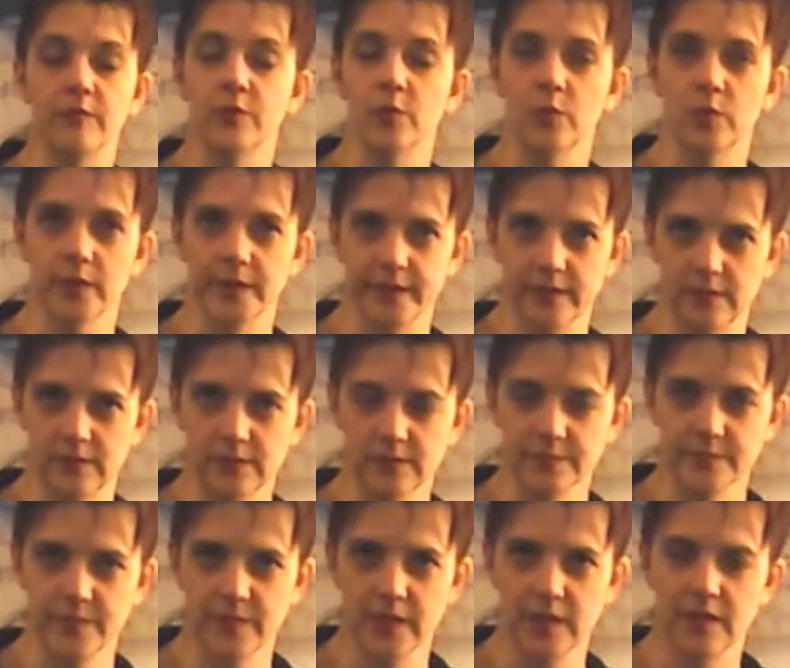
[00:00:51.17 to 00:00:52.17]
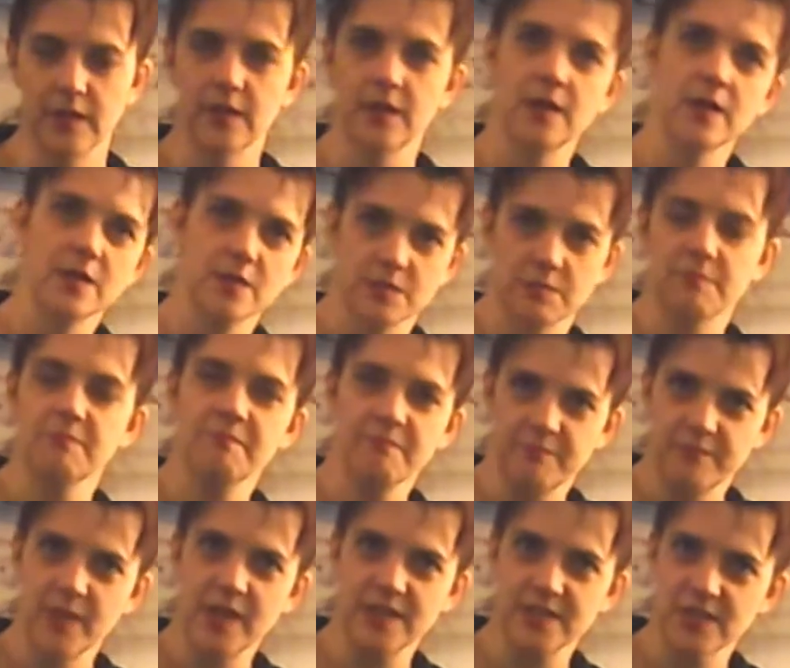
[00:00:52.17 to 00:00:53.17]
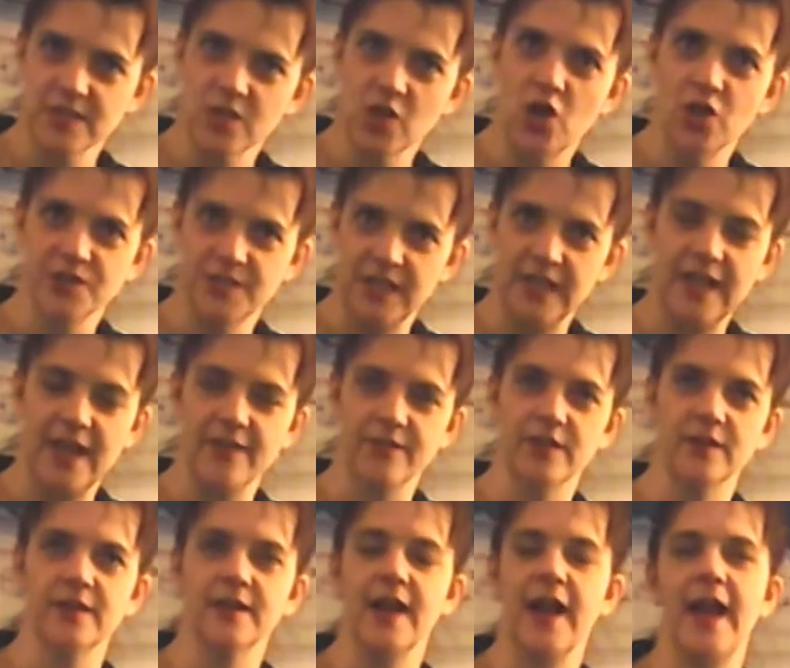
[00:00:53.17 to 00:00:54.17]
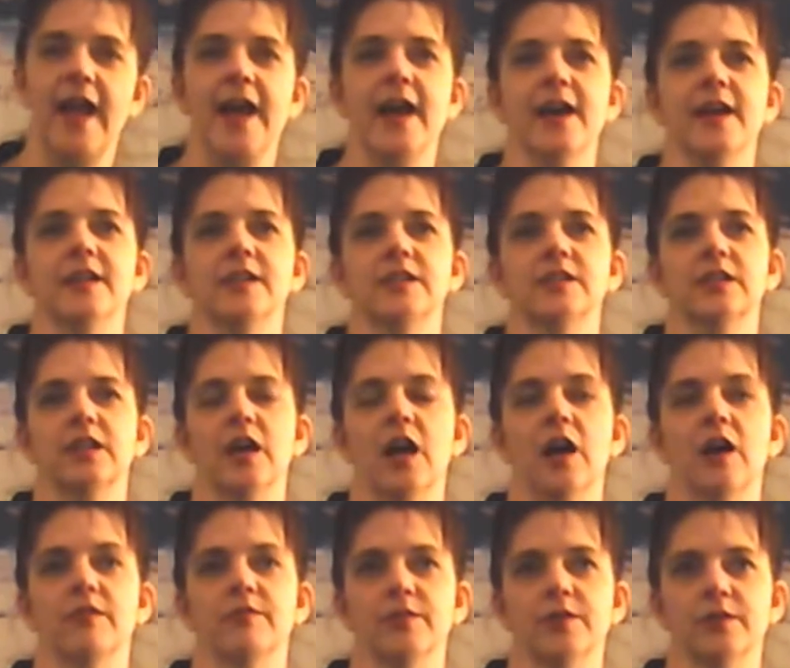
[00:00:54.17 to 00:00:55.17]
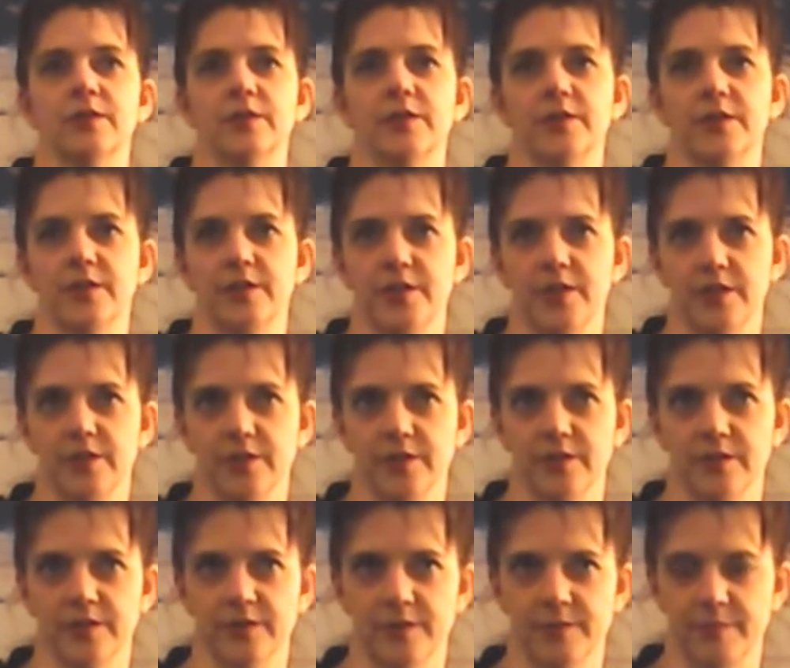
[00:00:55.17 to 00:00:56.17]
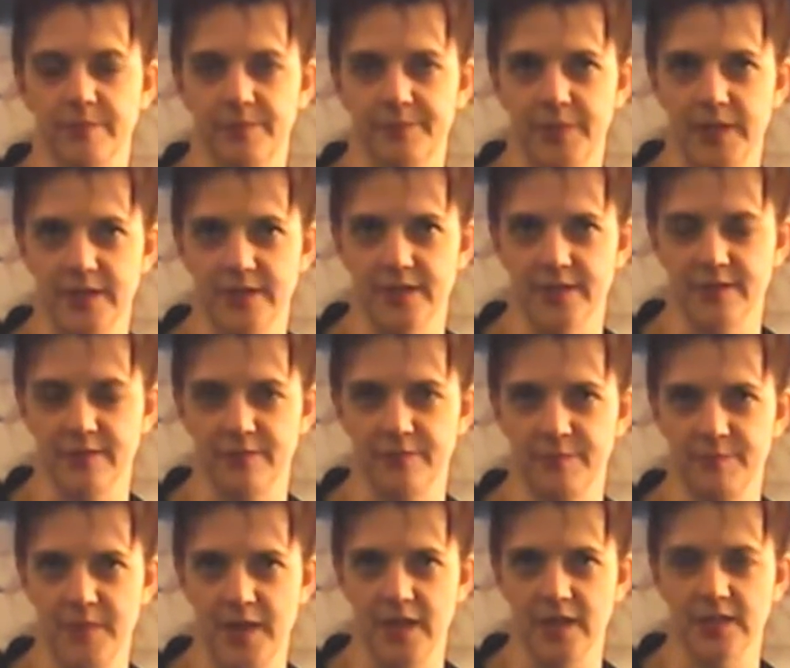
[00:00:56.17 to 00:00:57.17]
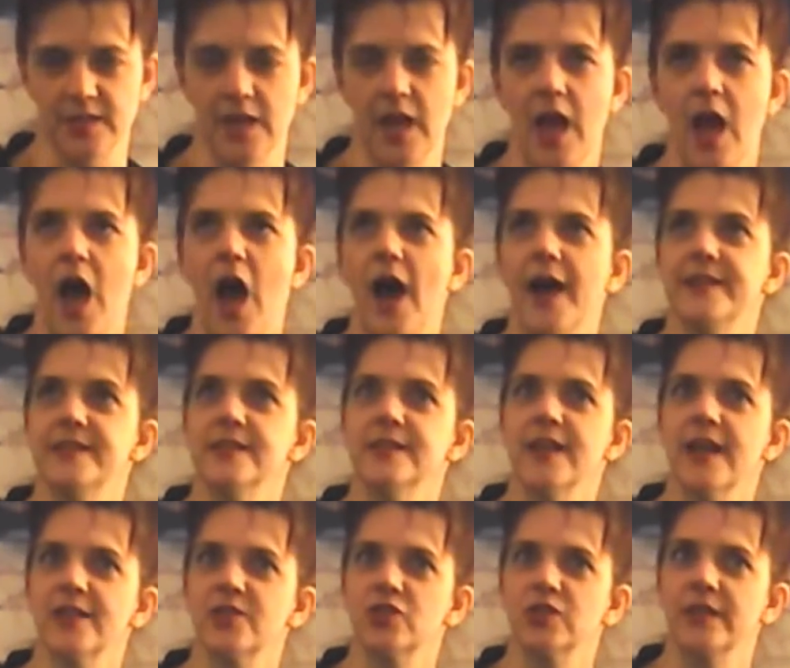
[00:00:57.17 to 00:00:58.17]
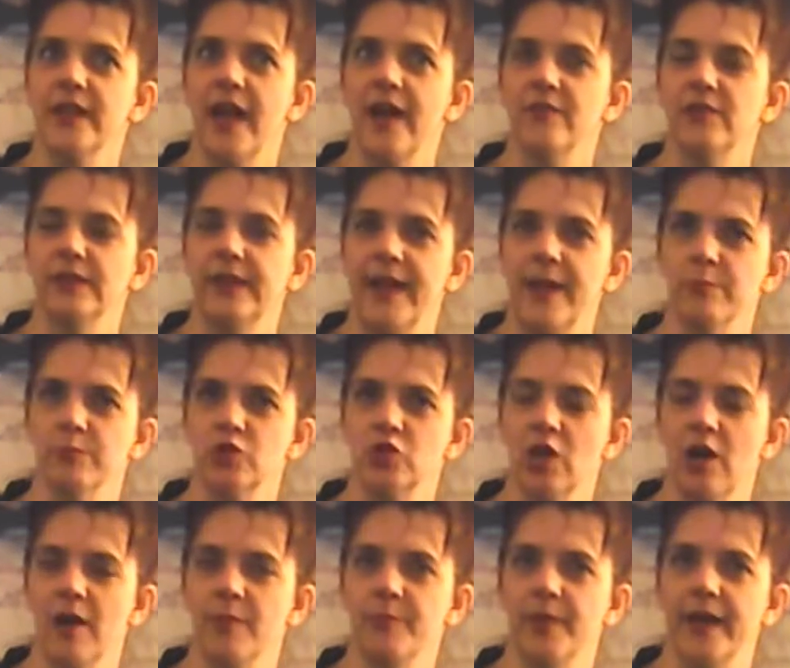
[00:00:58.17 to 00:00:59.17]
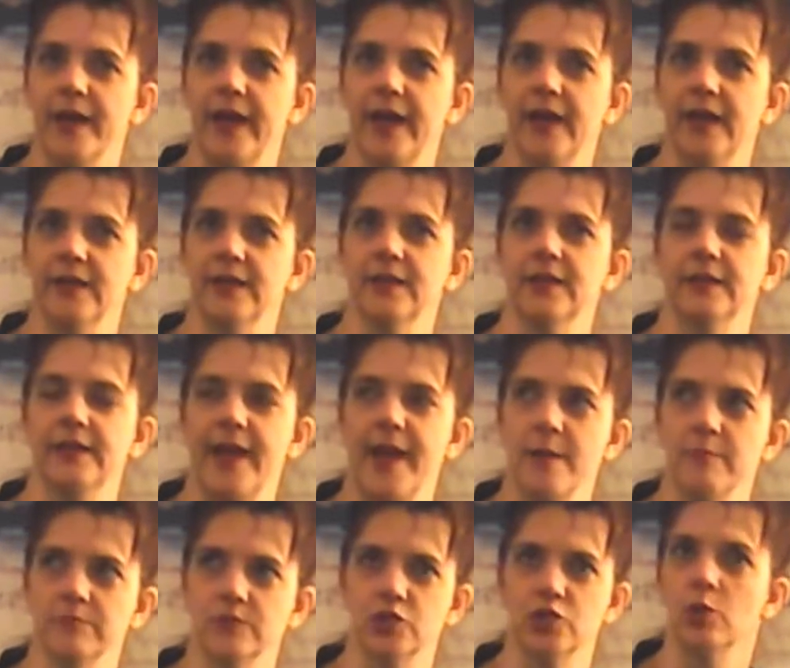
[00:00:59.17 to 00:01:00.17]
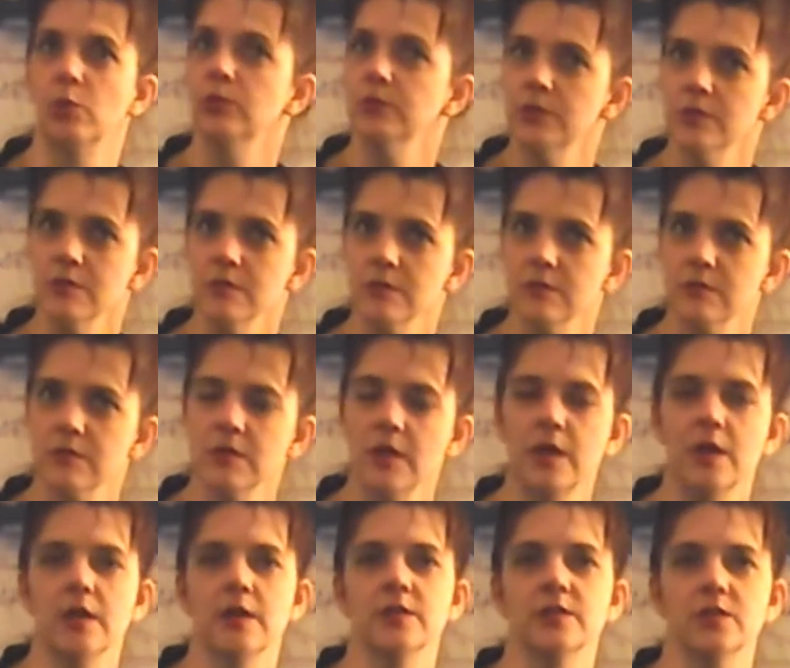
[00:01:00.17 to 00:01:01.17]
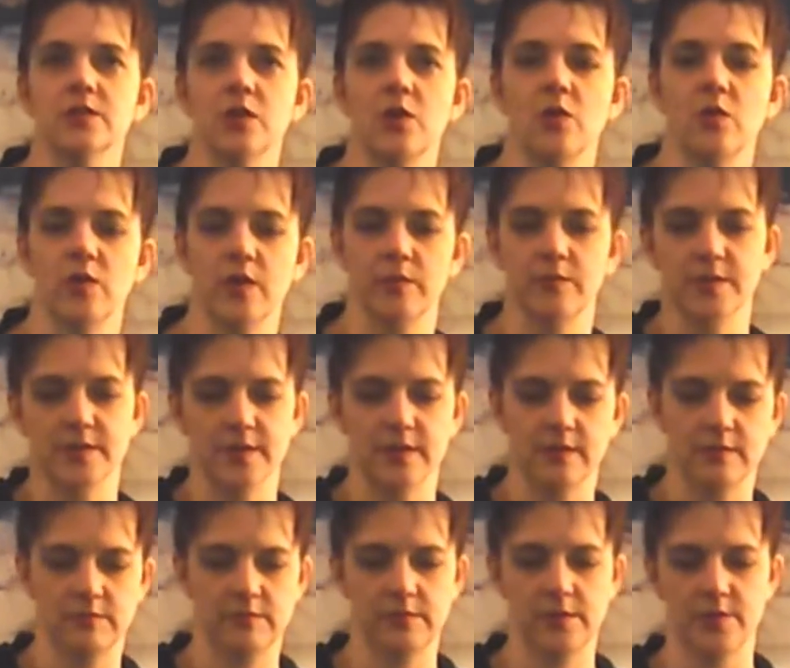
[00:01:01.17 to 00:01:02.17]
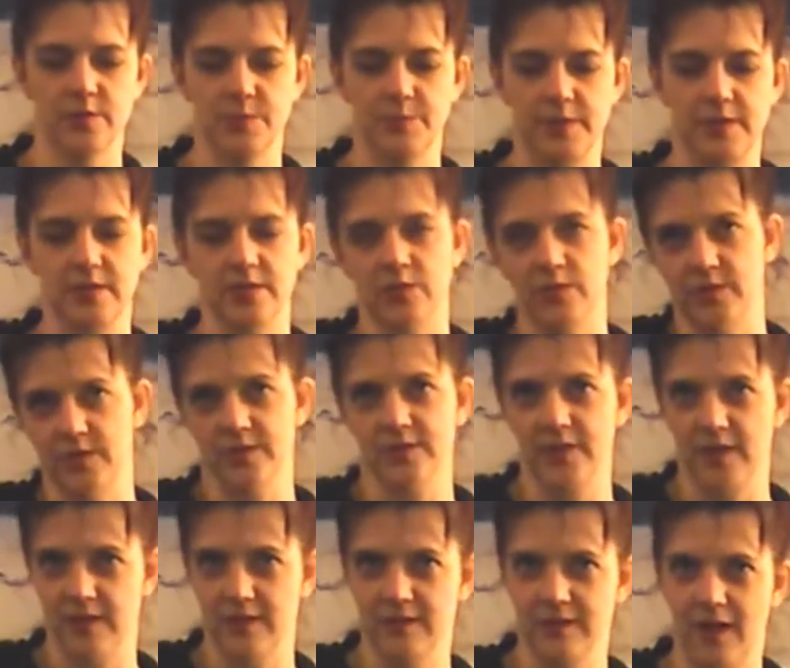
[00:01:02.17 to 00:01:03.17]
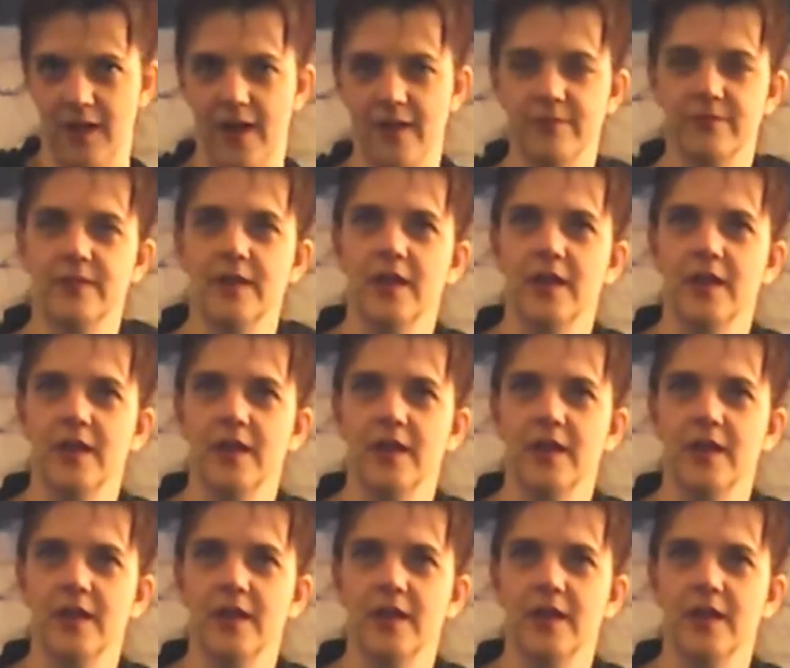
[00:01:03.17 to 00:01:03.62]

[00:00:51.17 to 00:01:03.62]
oil. Mix it all together and cover your pieces of meat. I didn't actually have a lamb chop, I had lamb shoulders, so it was a large piece, so I just cut it in half.